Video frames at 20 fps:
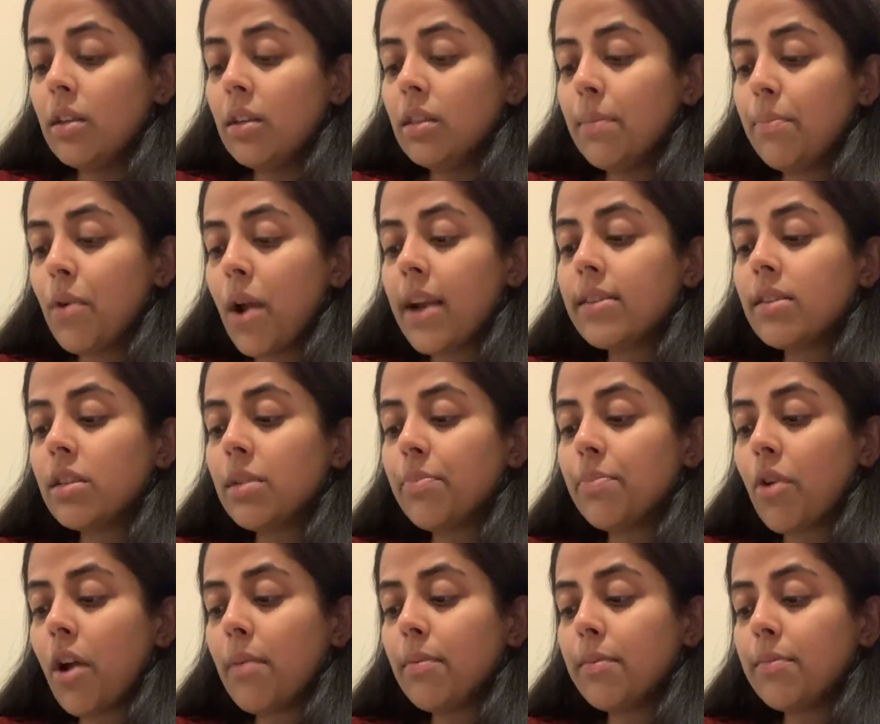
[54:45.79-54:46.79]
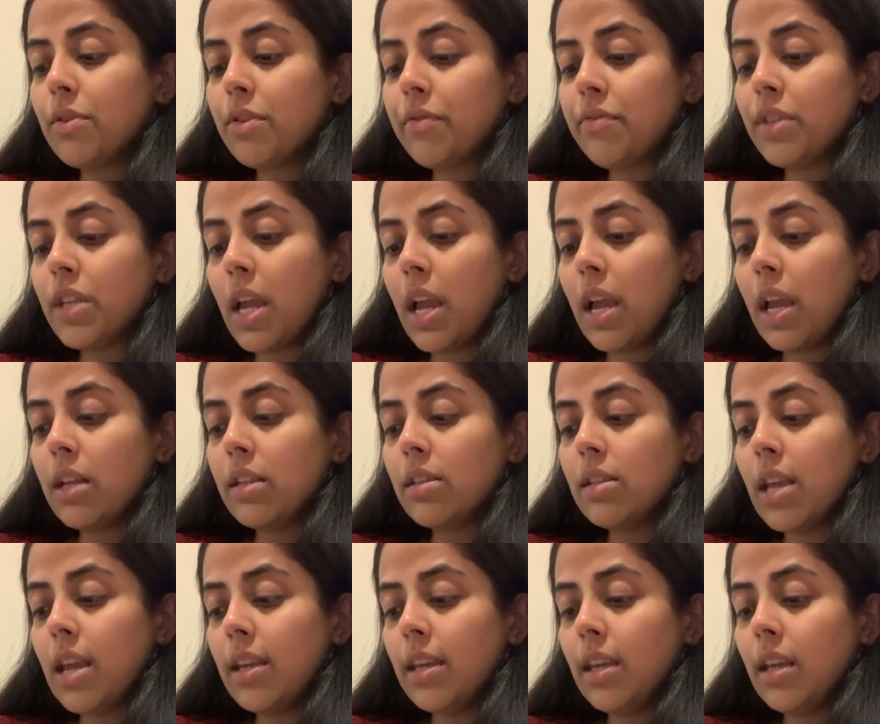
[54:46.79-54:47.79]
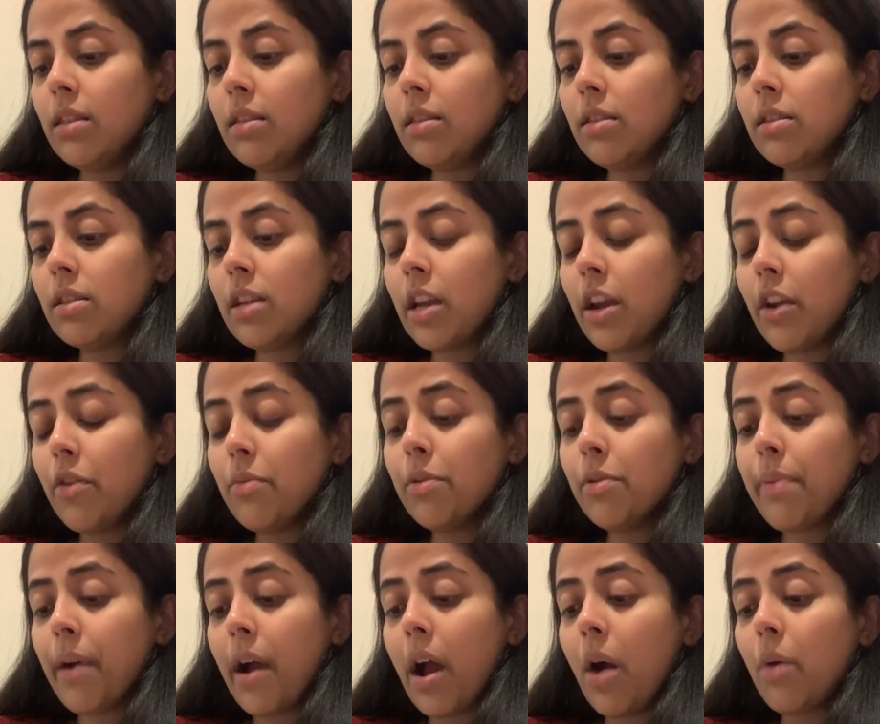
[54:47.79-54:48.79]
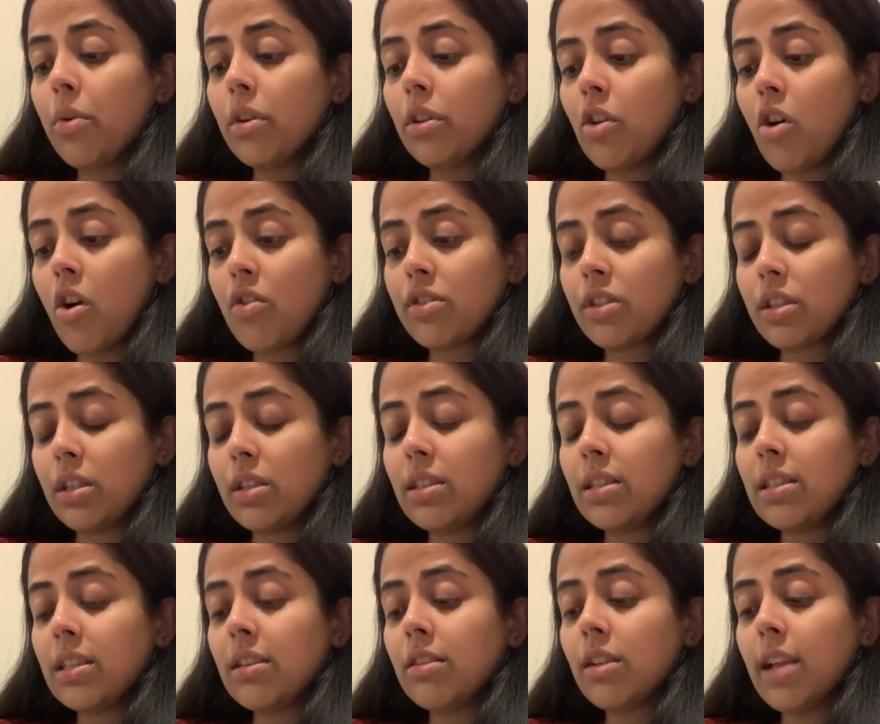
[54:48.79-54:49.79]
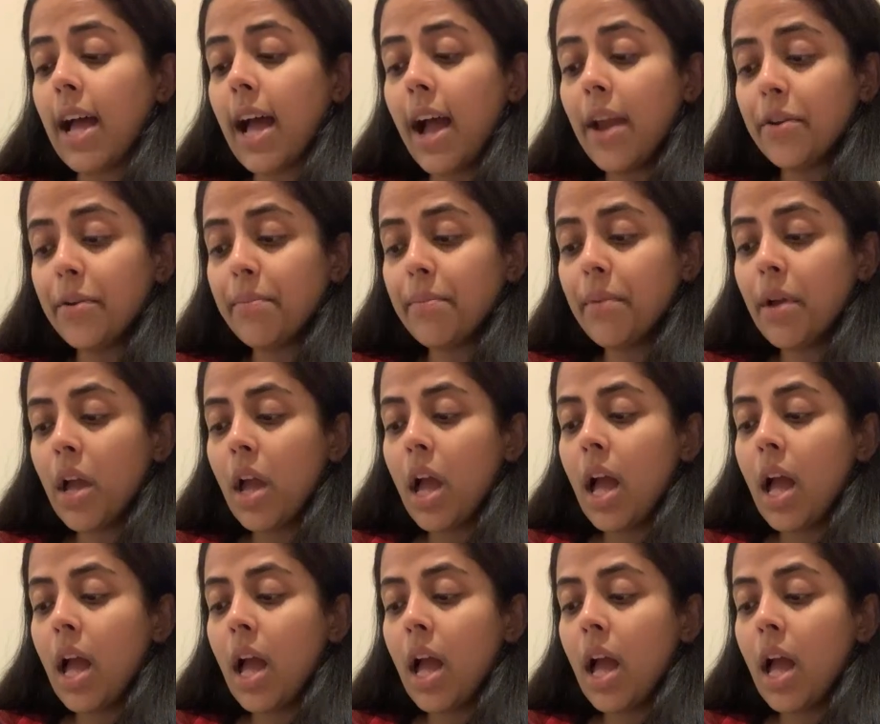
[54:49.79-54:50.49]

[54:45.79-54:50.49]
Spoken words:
The practical problems of taking the terrible power locked in a single atom